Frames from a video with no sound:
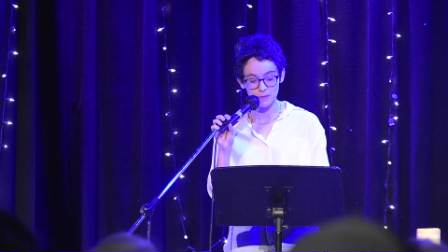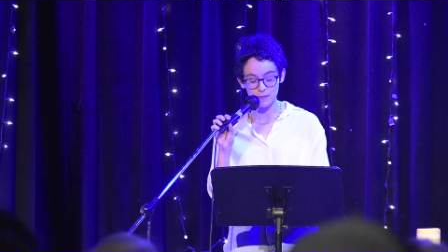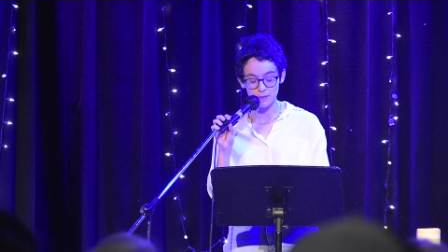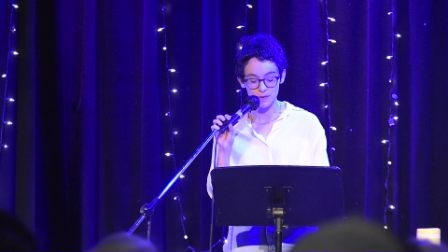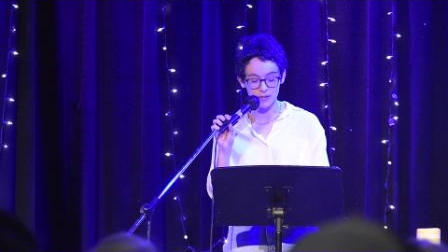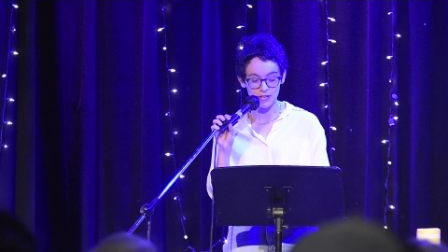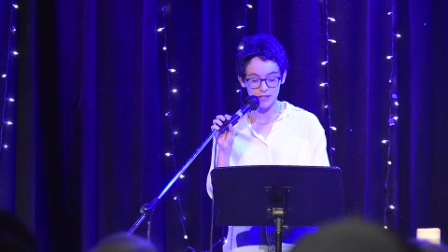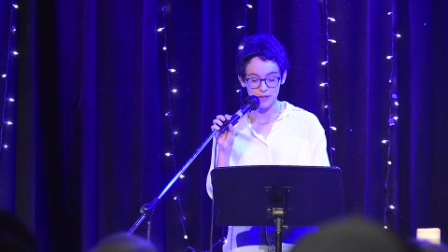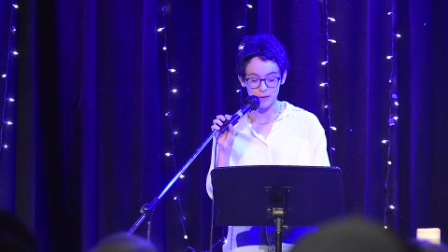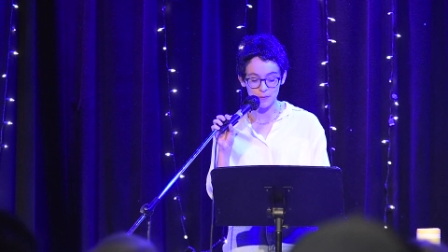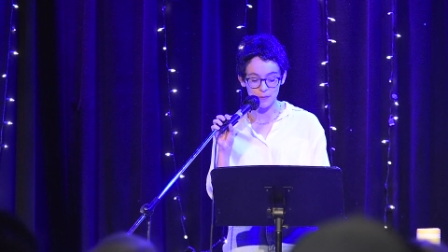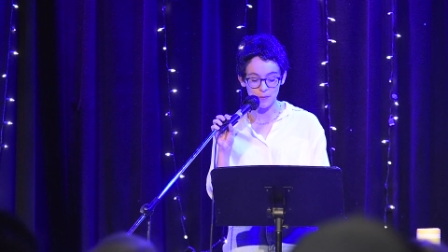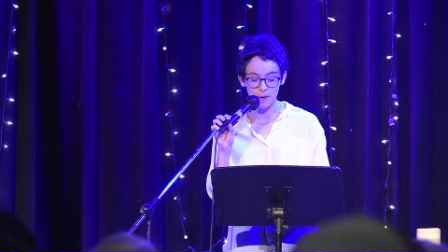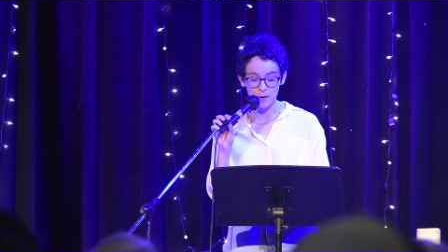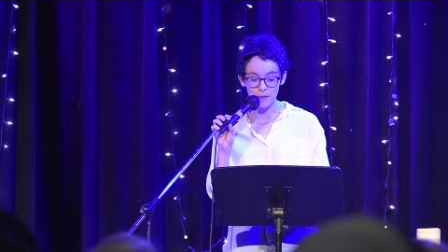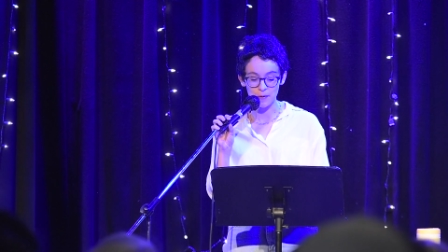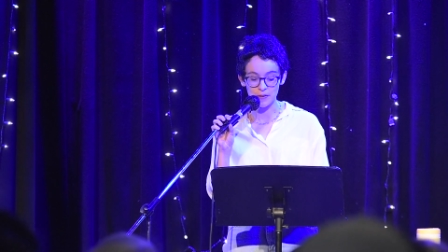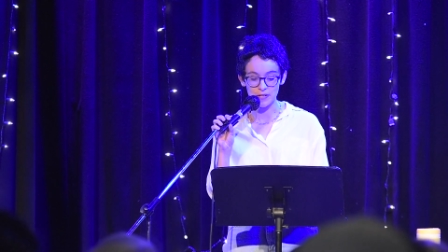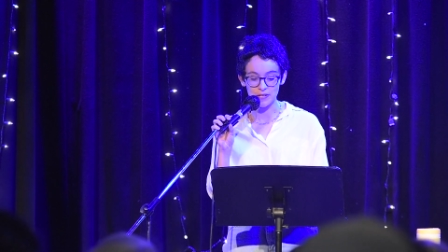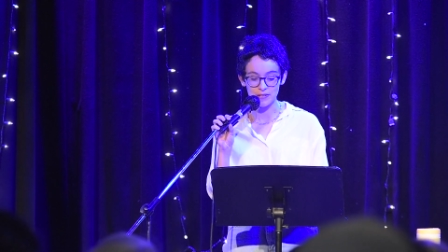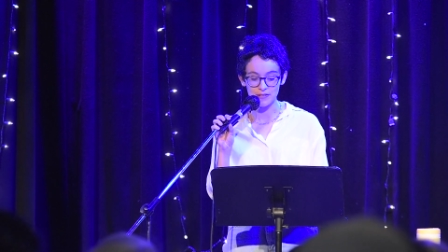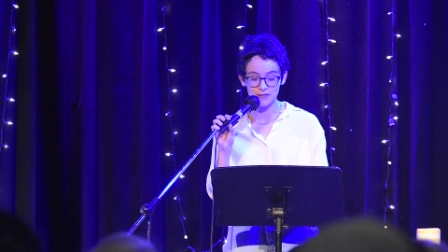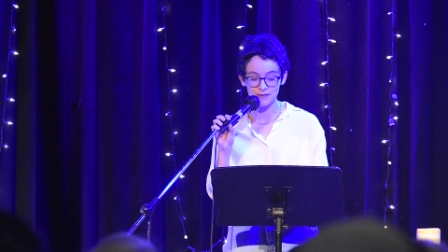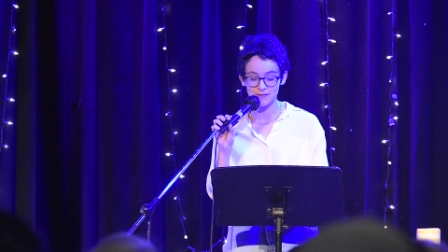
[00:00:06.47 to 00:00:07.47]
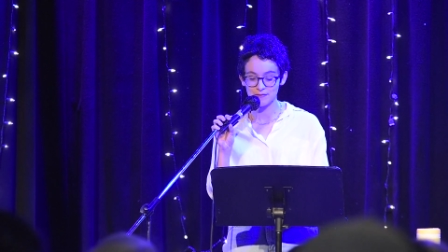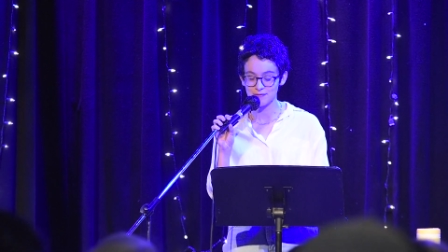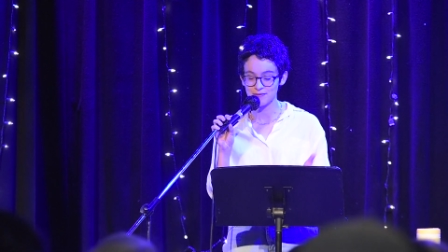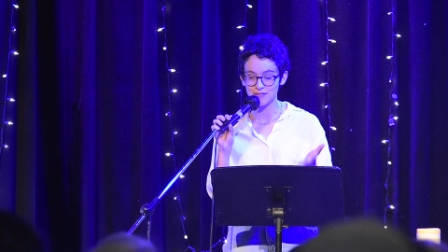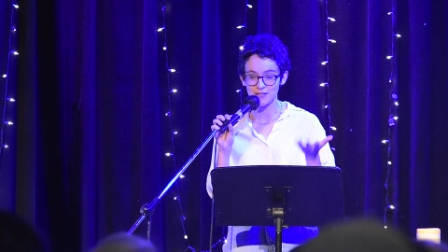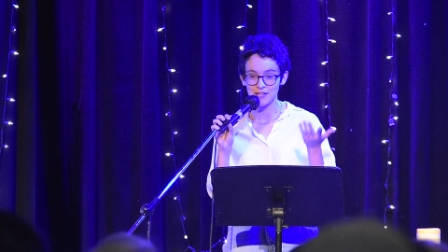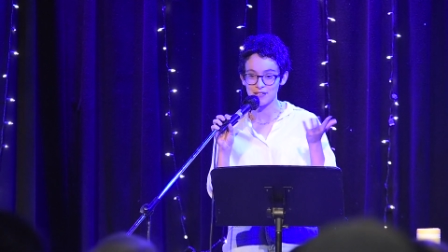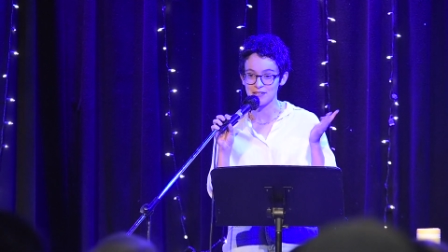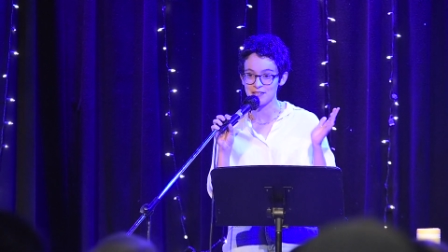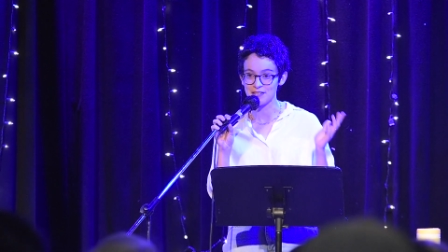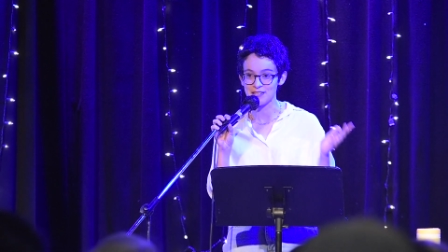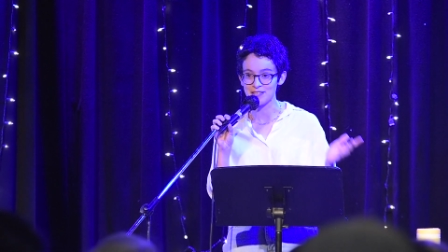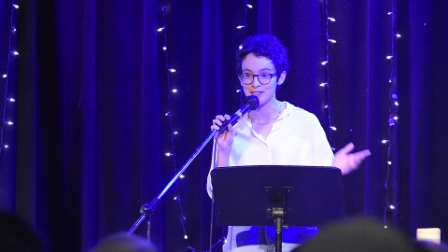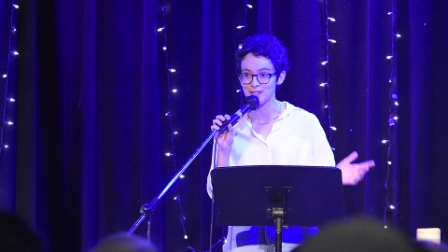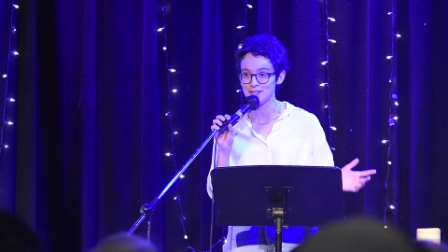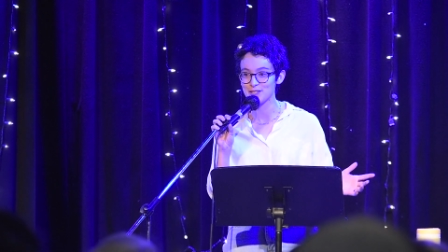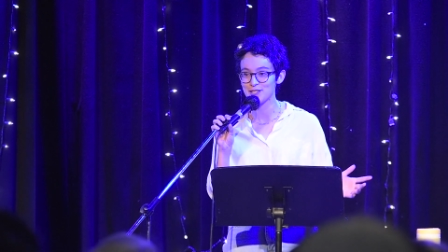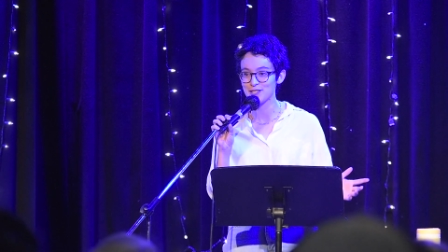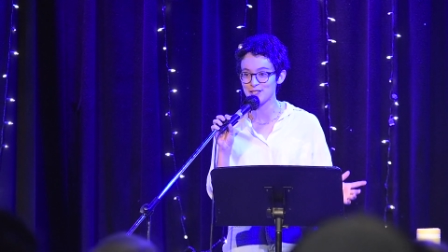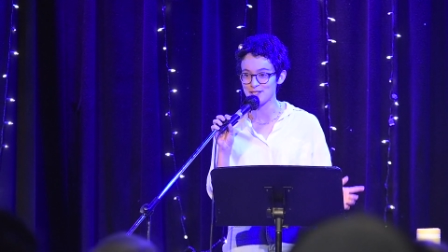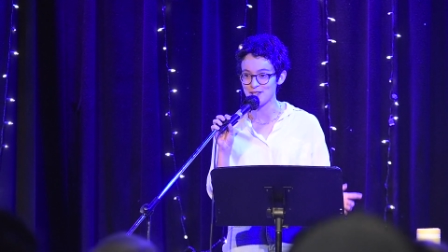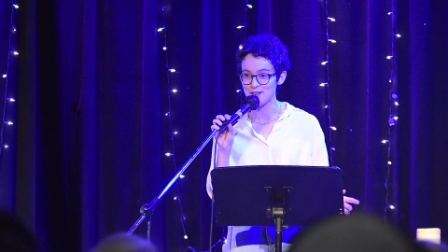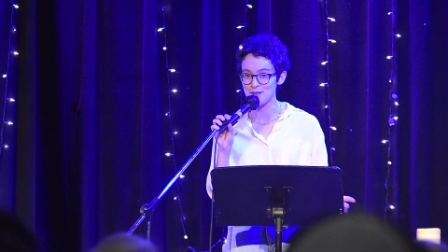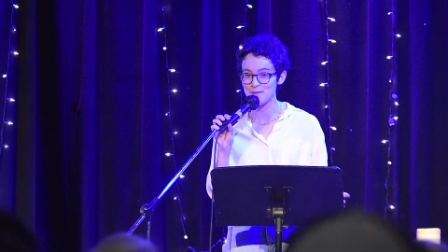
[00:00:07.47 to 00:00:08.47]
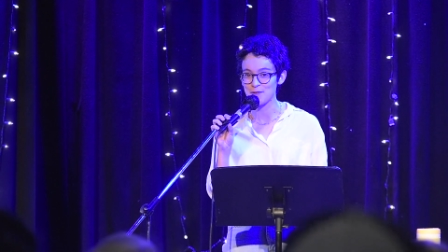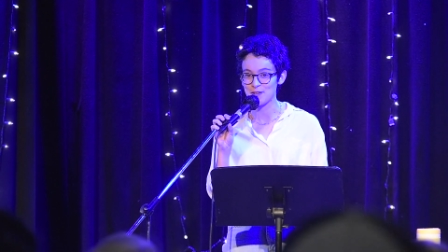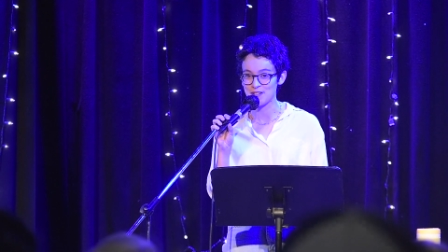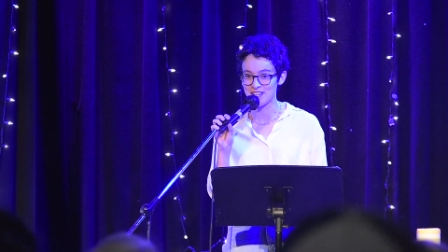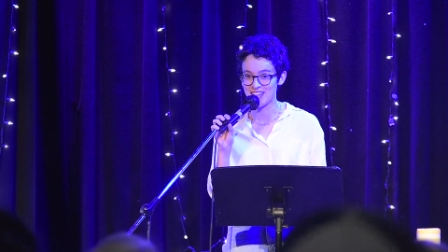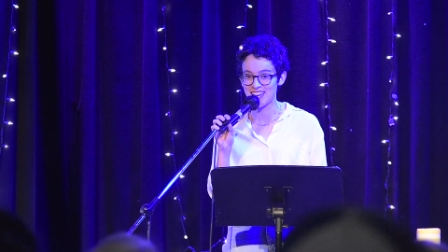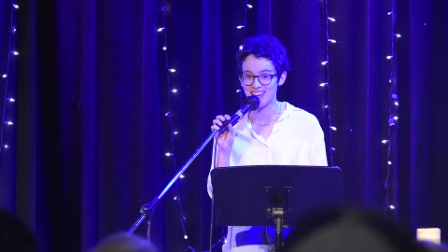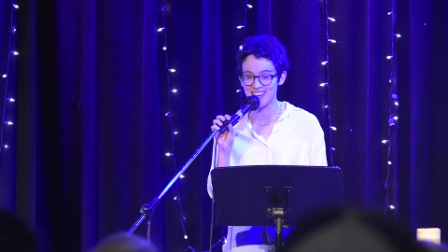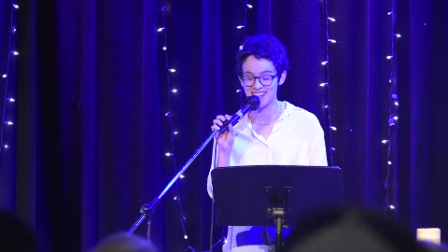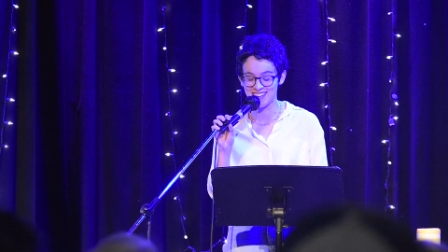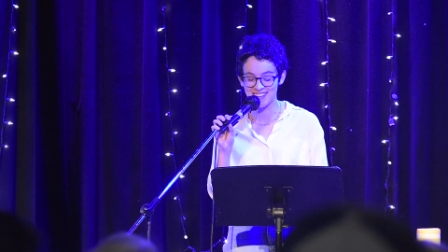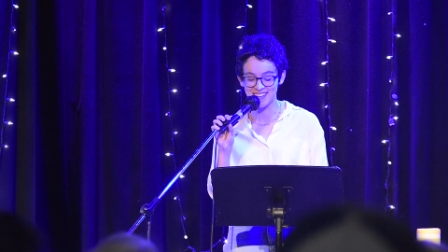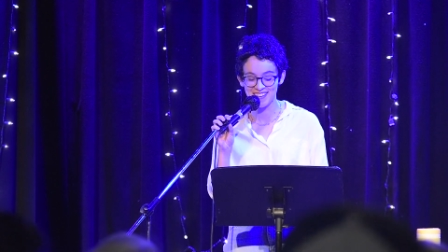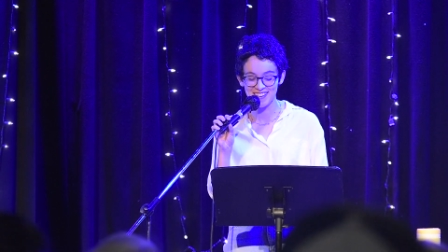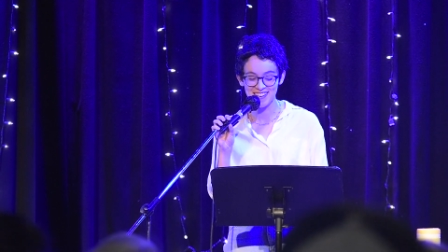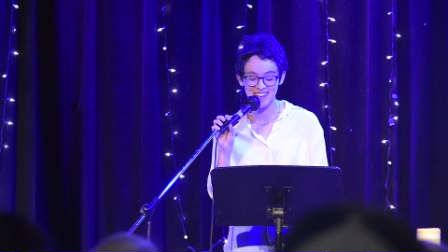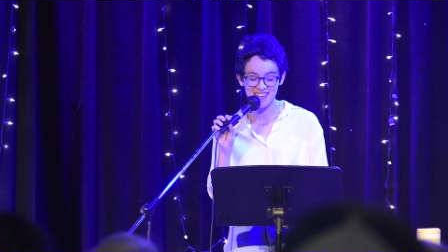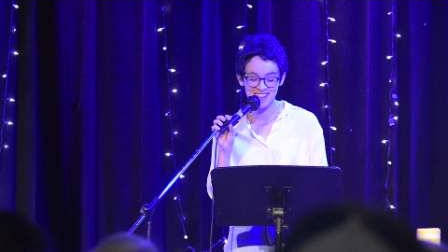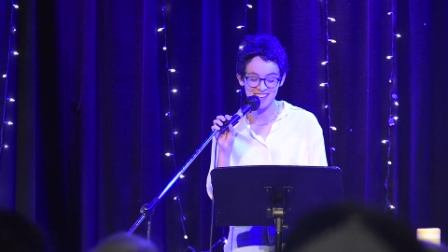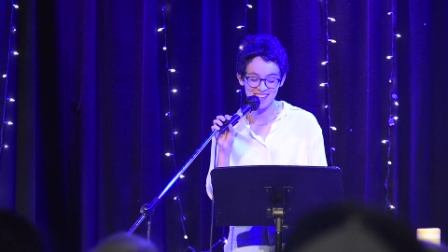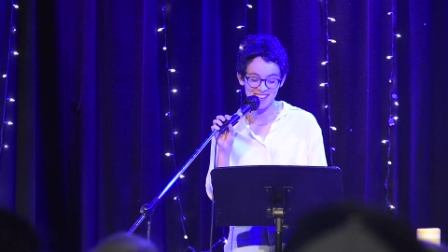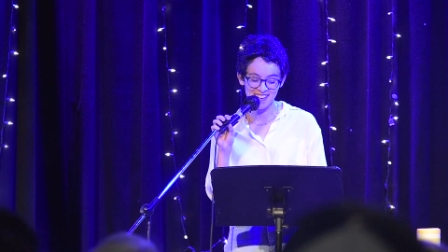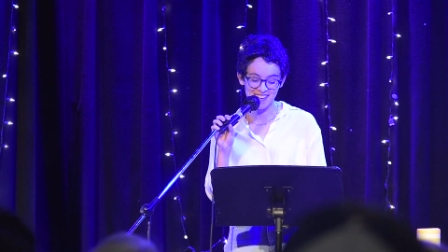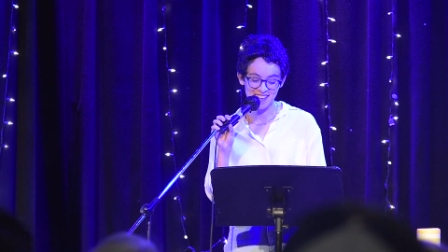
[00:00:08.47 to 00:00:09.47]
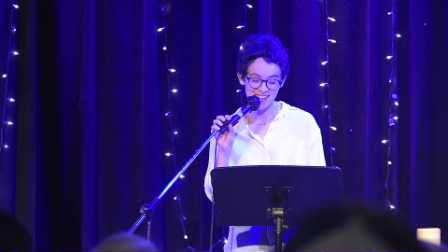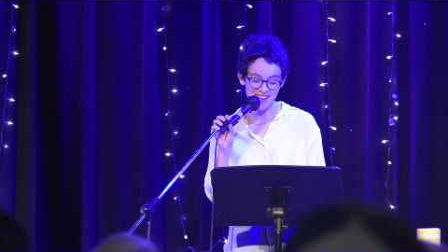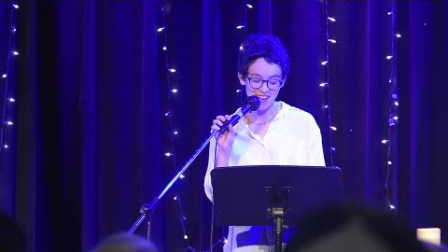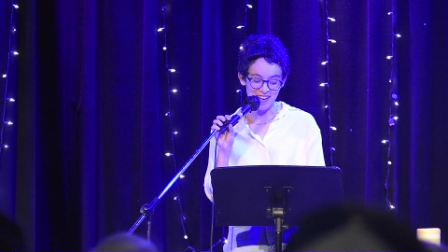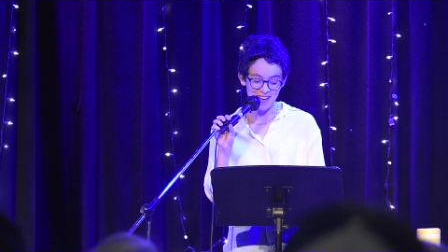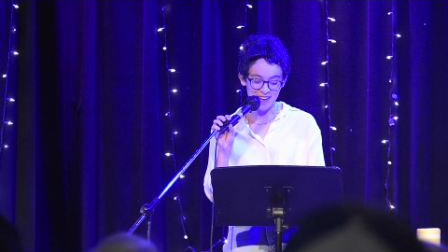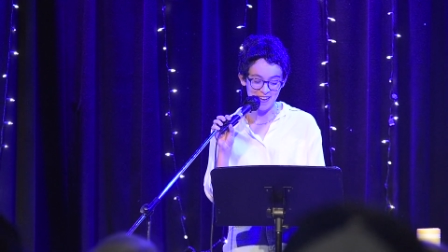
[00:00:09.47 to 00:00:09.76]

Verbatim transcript: you know poet lineage. I feel like